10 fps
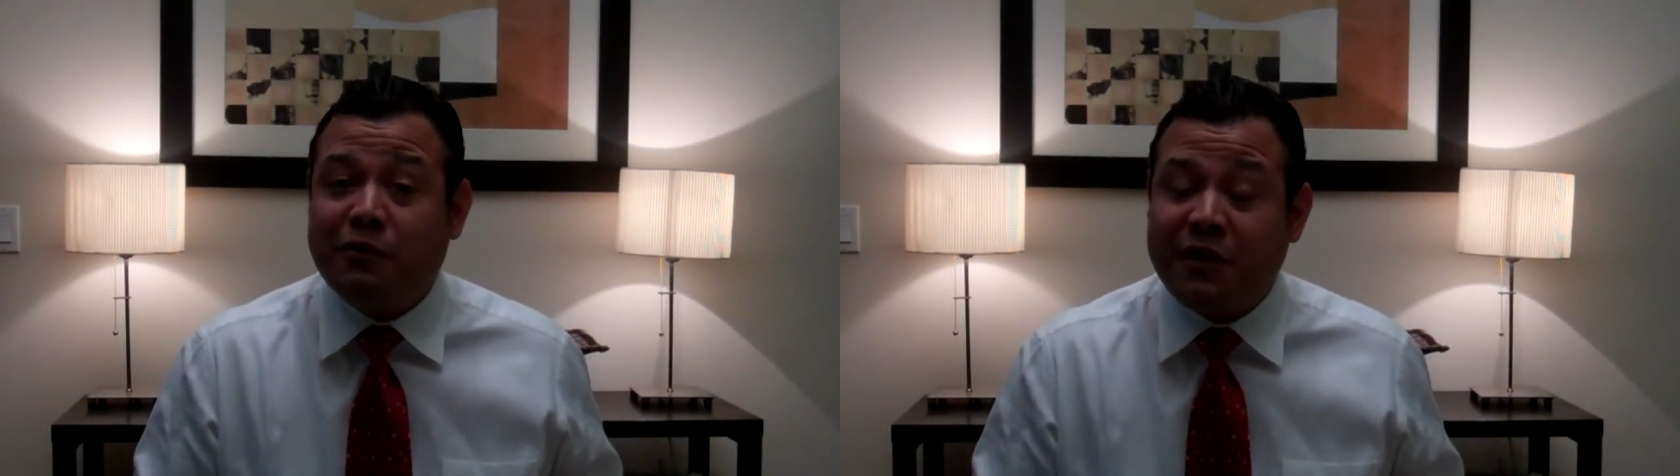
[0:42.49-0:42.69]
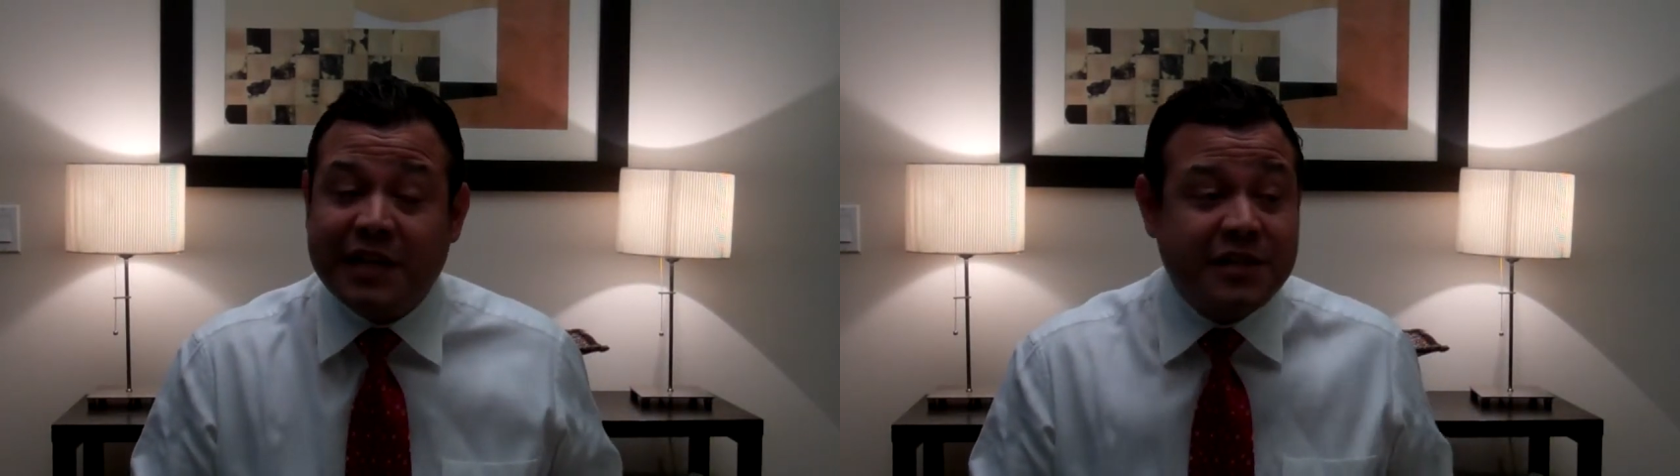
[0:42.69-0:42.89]

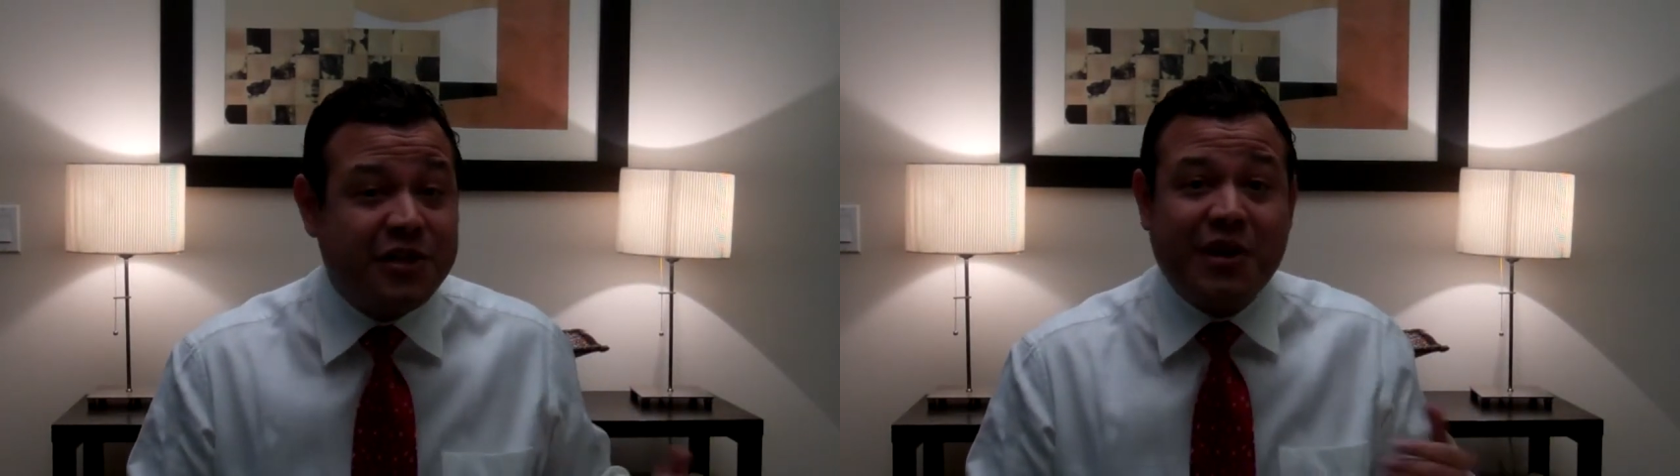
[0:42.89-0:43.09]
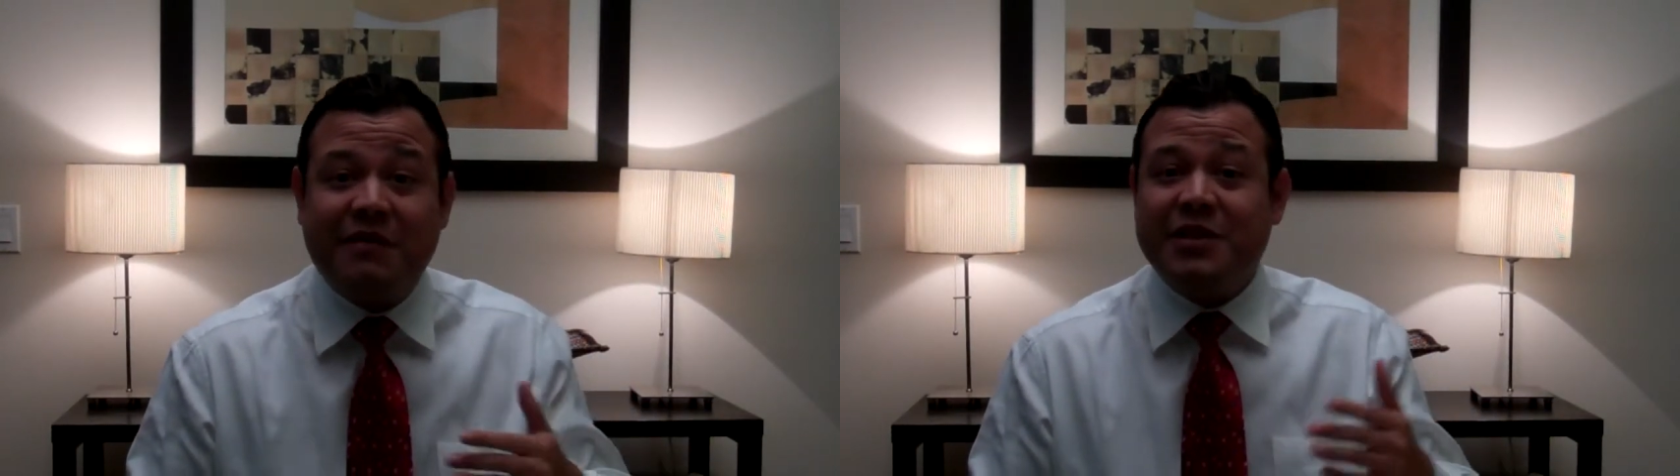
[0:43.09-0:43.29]
friends
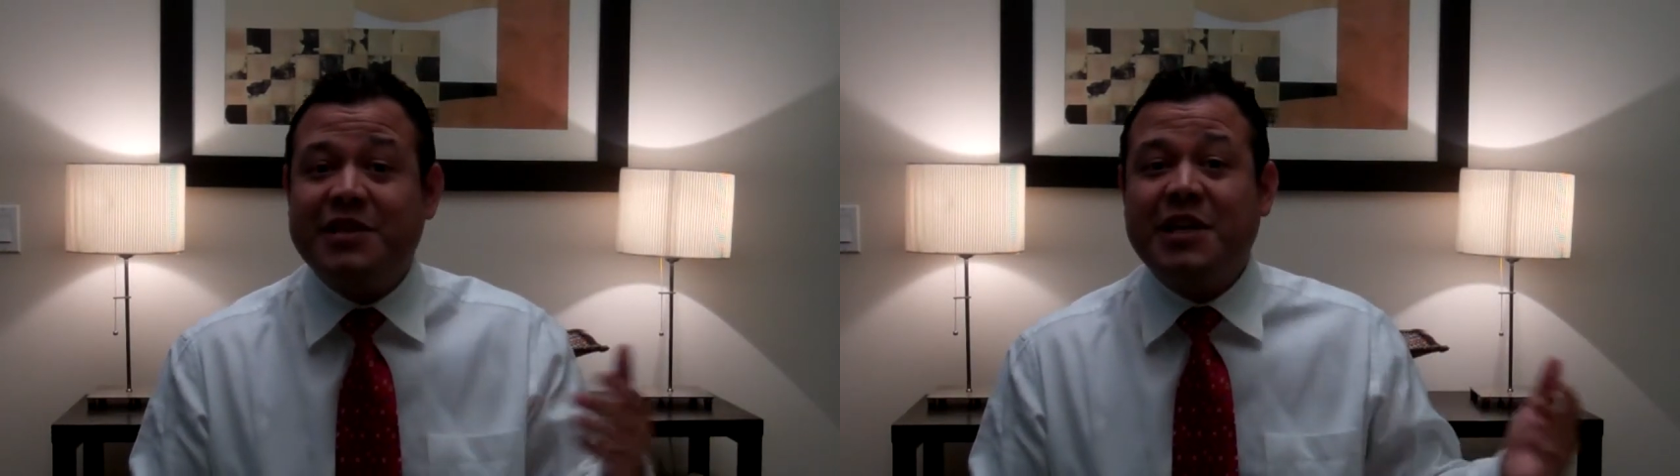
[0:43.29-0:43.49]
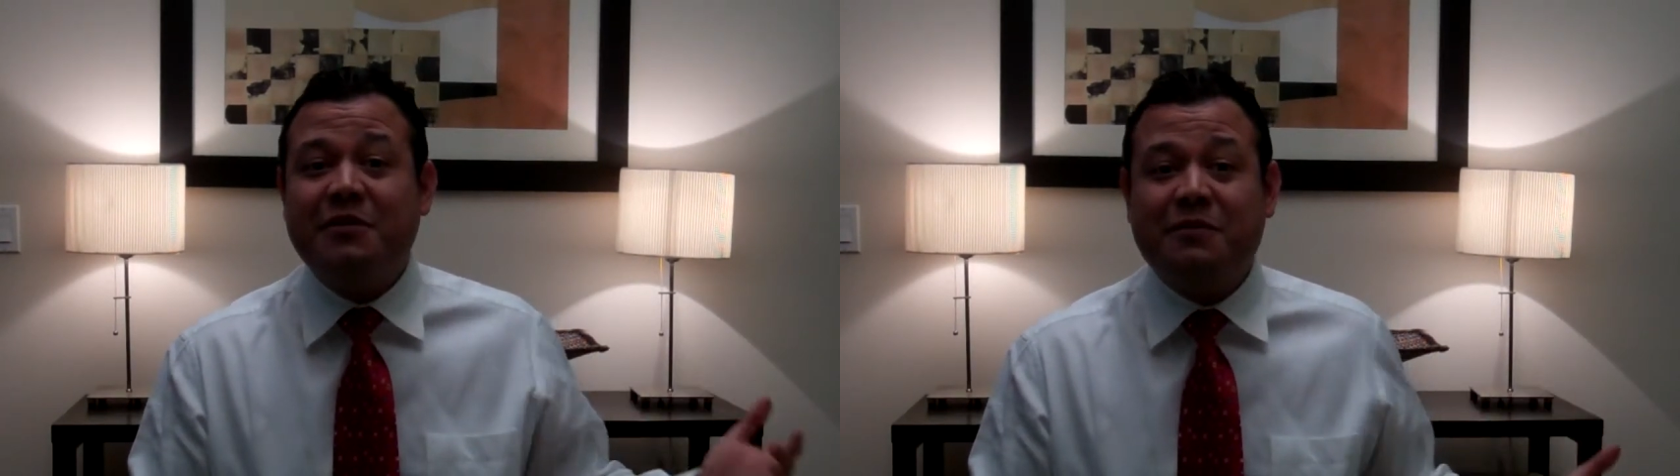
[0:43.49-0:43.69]
that you haven't
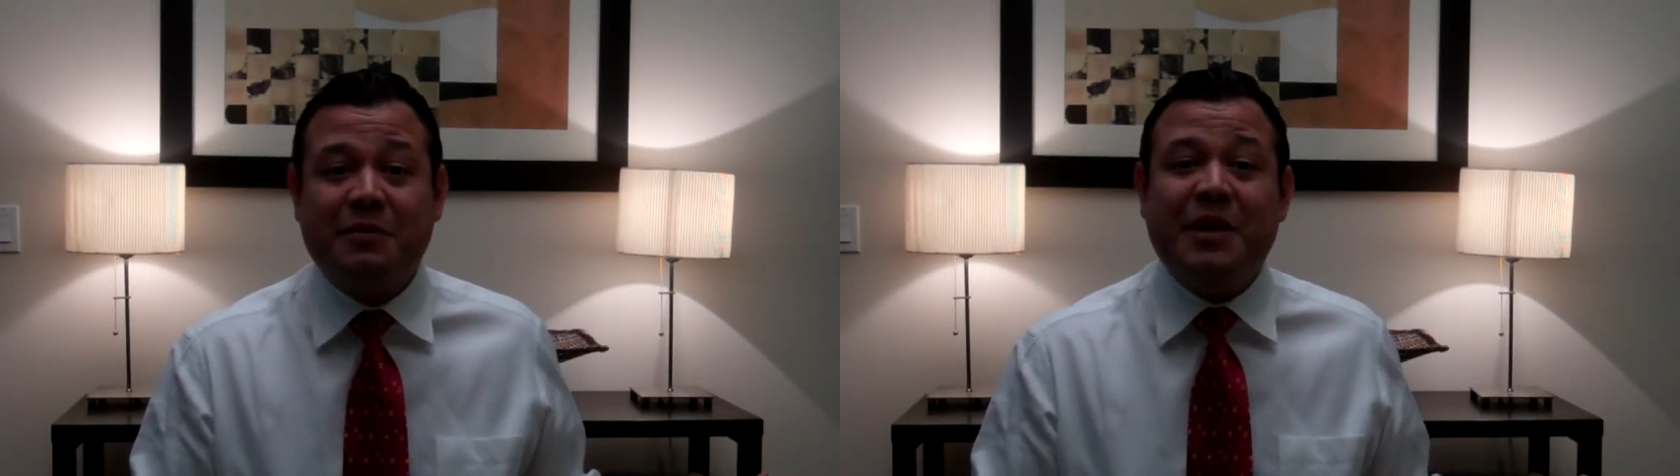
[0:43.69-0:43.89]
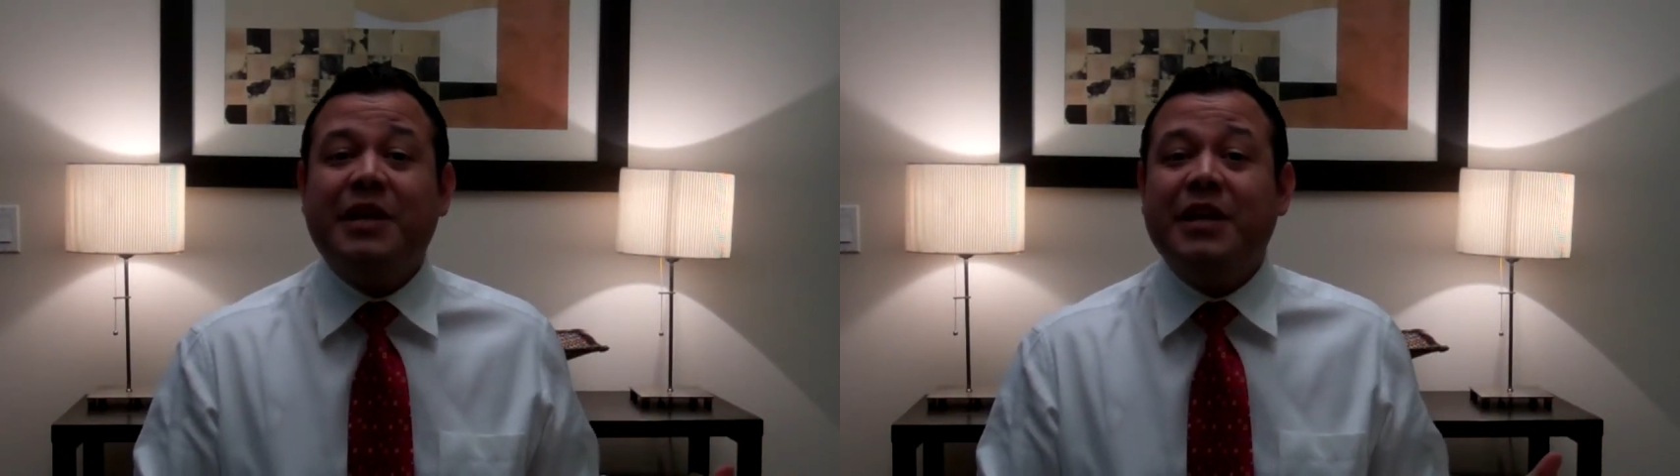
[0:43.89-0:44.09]
seen for
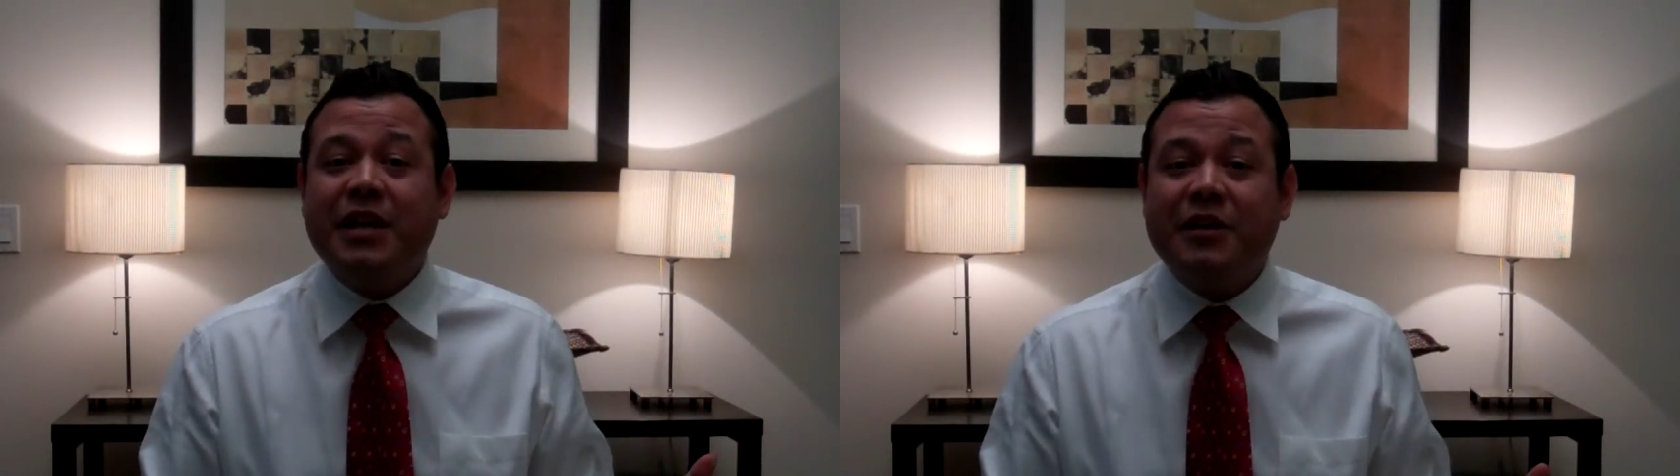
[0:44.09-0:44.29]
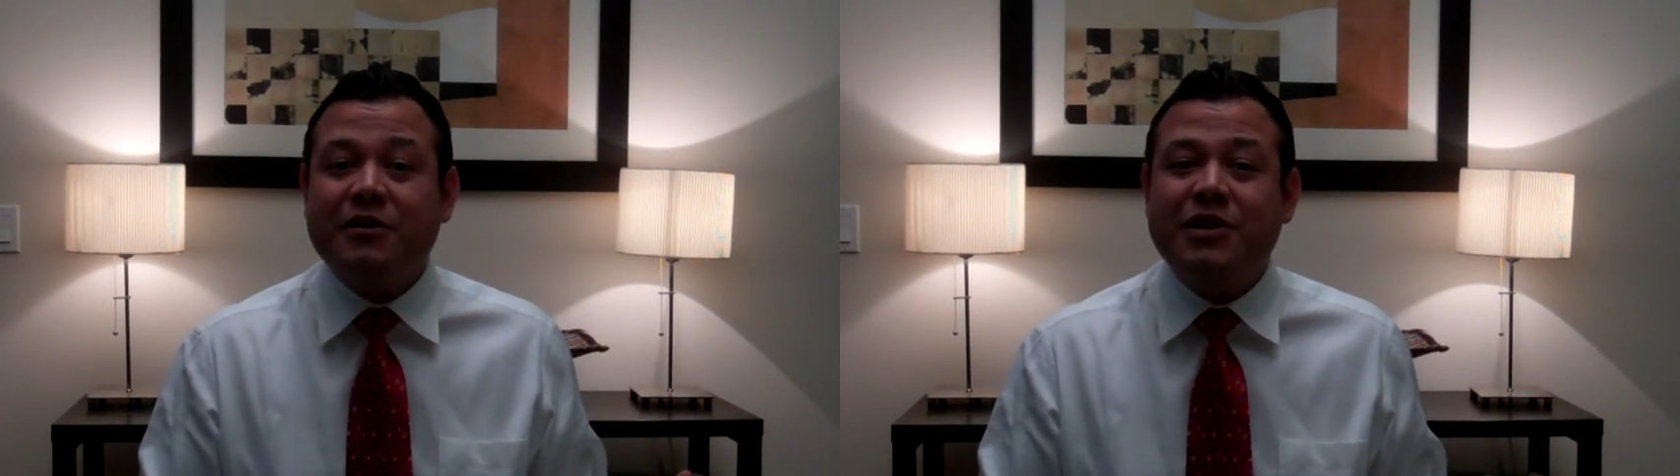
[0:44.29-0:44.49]
many
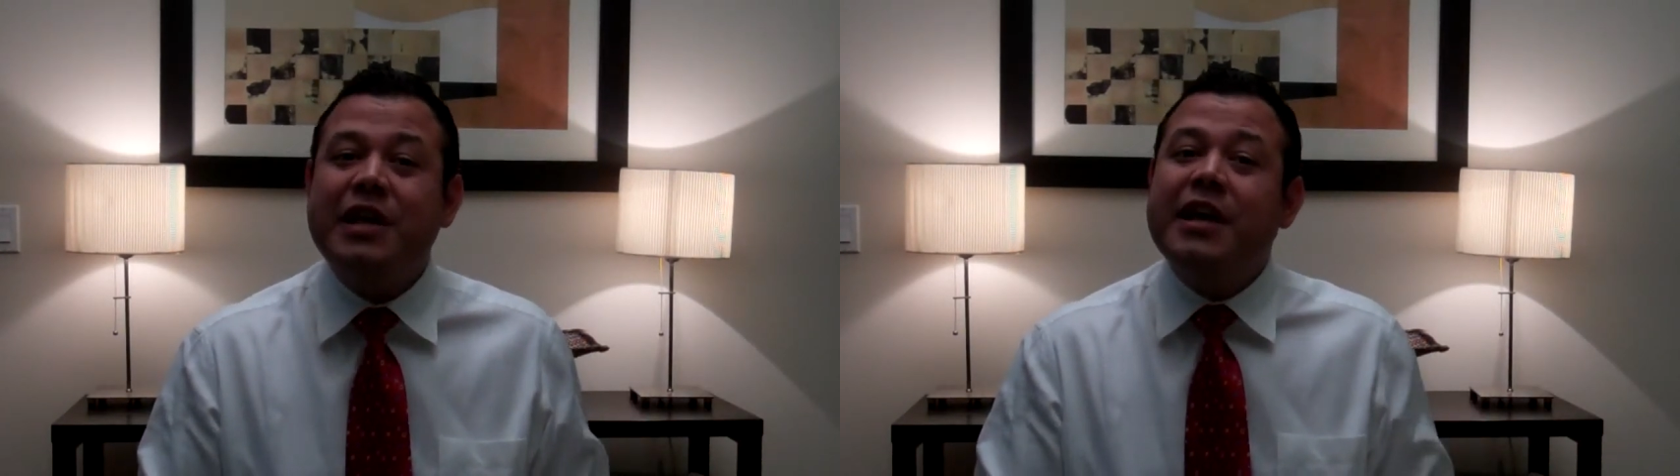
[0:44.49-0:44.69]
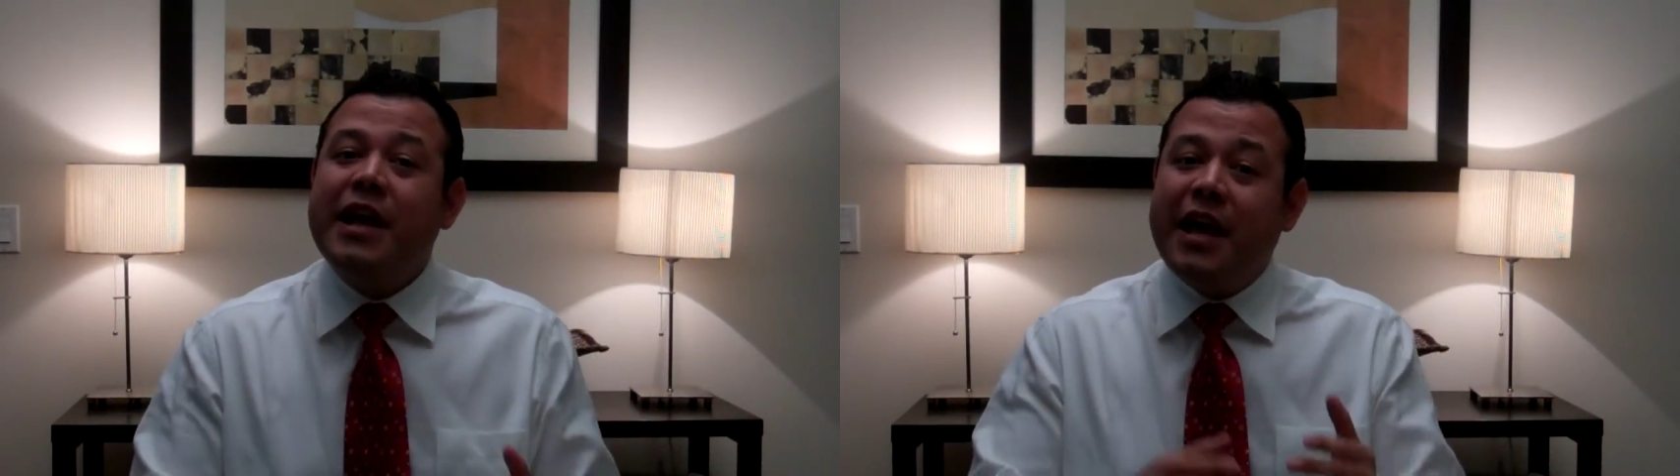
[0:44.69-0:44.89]
years,